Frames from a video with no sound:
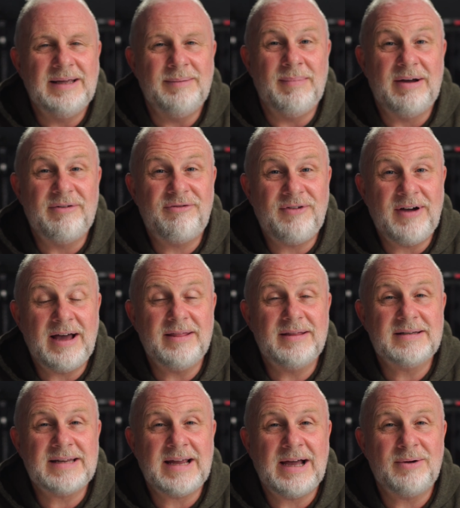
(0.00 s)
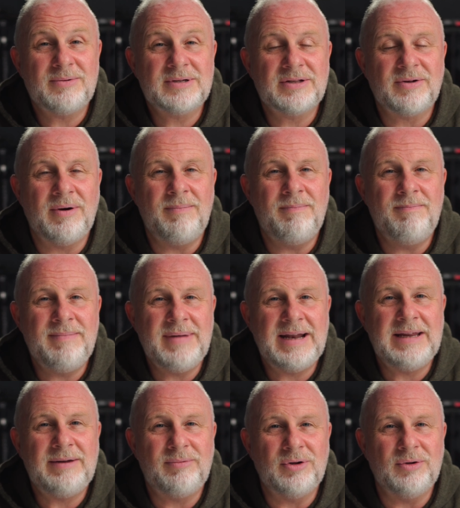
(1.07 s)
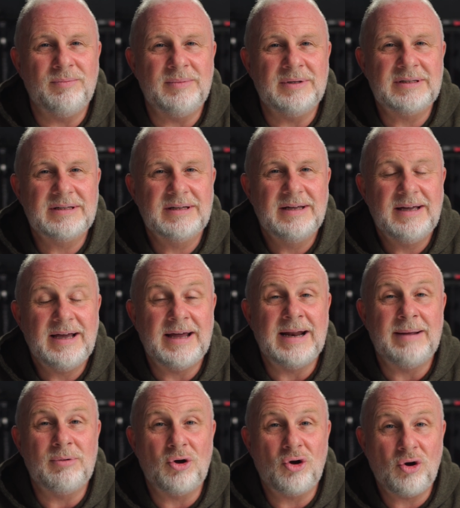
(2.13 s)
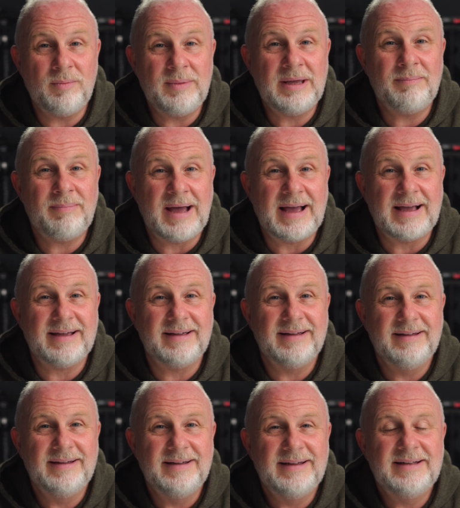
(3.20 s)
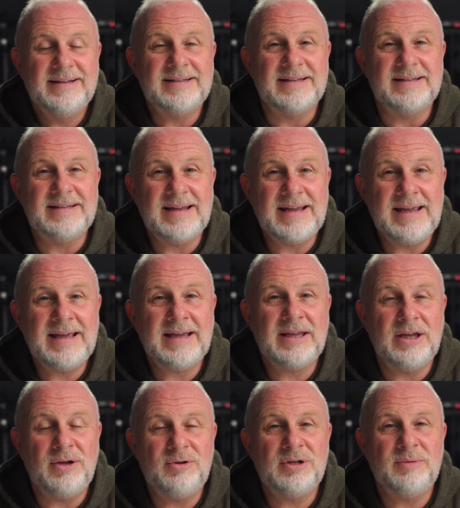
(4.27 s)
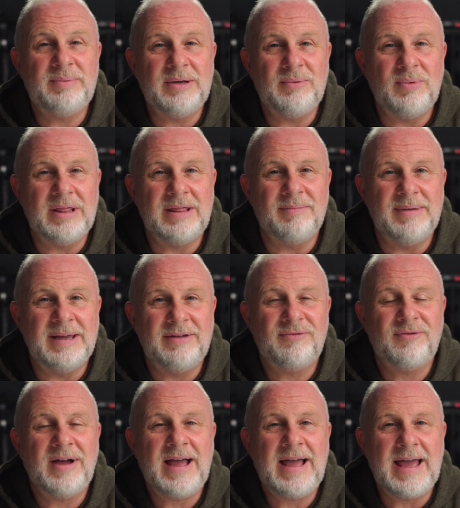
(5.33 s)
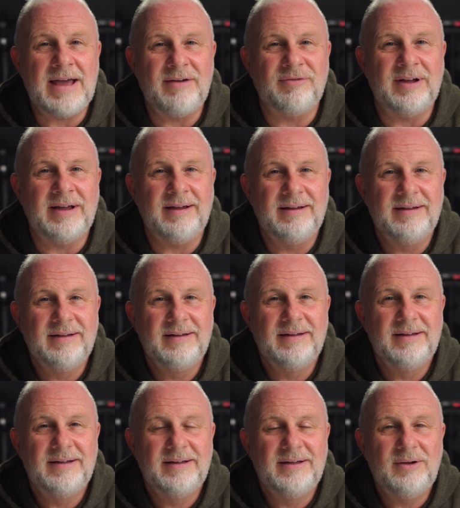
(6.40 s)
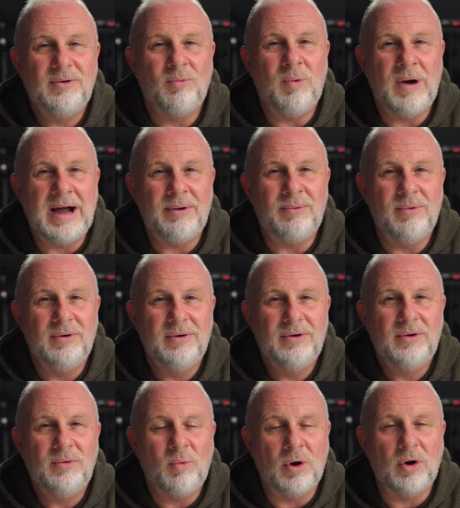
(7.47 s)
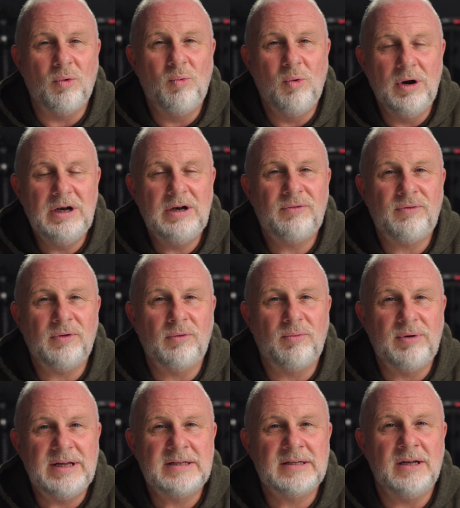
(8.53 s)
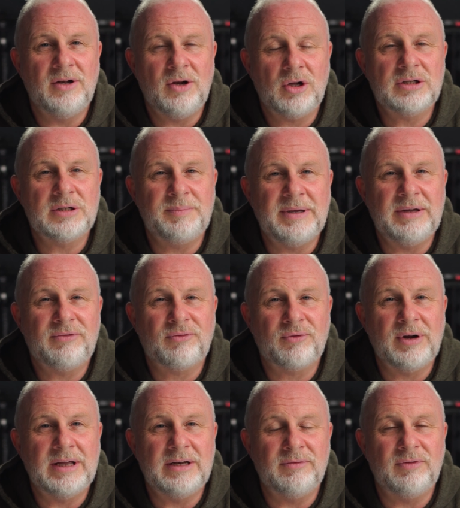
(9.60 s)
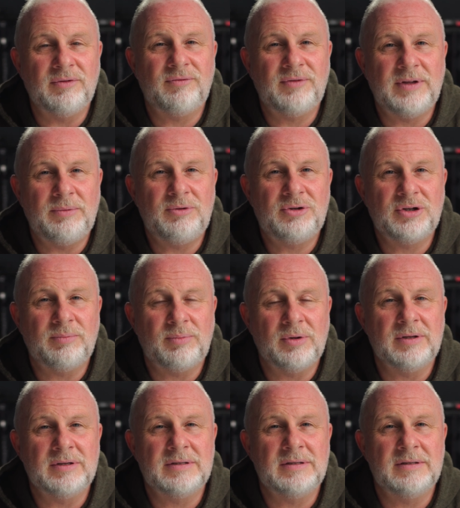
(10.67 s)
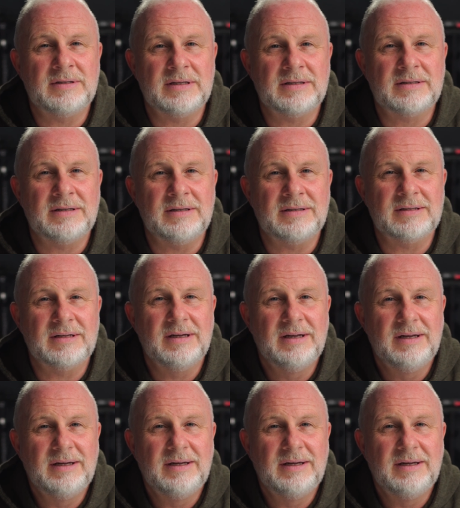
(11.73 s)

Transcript: In my Father's house there are many rooms, and I'm coming back to take you to be with me forever." Wow, what a wonderful reason not to be afraid of the future, brothers and sisters.